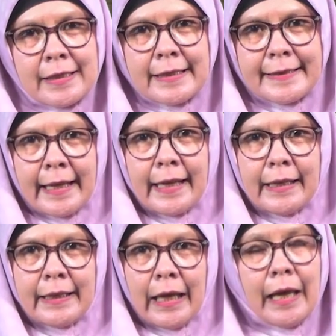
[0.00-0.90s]

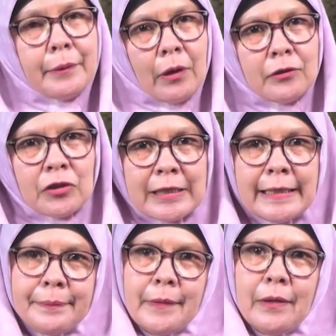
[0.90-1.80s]
selesai. I'm going to
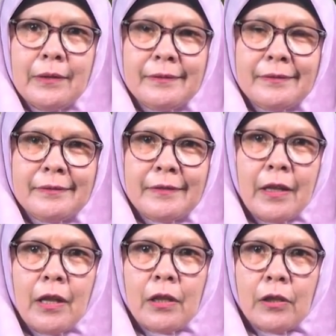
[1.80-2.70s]
sleep now.
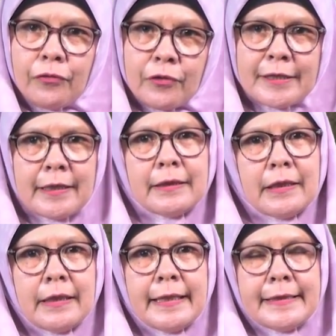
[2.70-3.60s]
The first
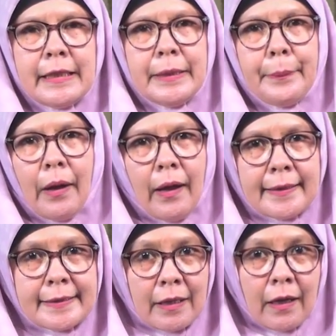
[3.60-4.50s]
sentence is in
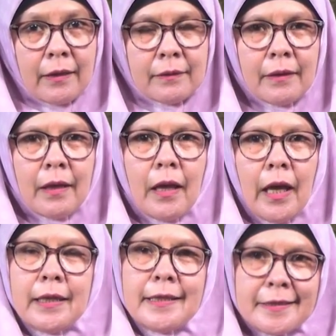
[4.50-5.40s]
bahasa
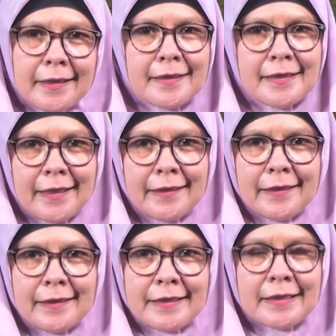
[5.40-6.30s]
and the second
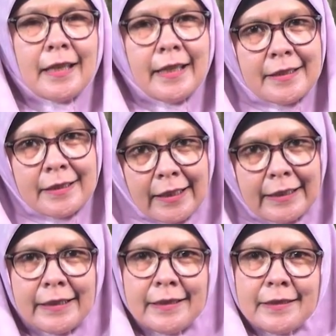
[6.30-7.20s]
sentence is in
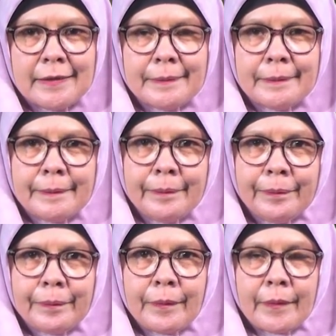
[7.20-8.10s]
English.
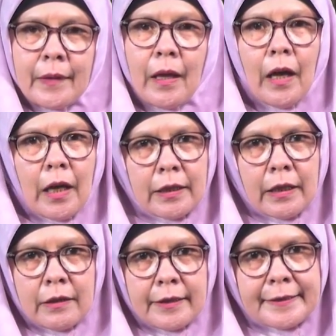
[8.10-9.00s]

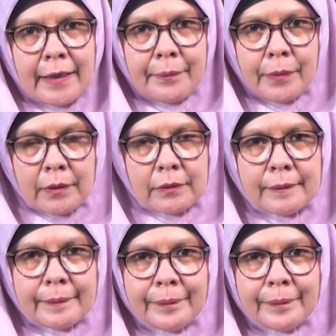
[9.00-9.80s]
Another example,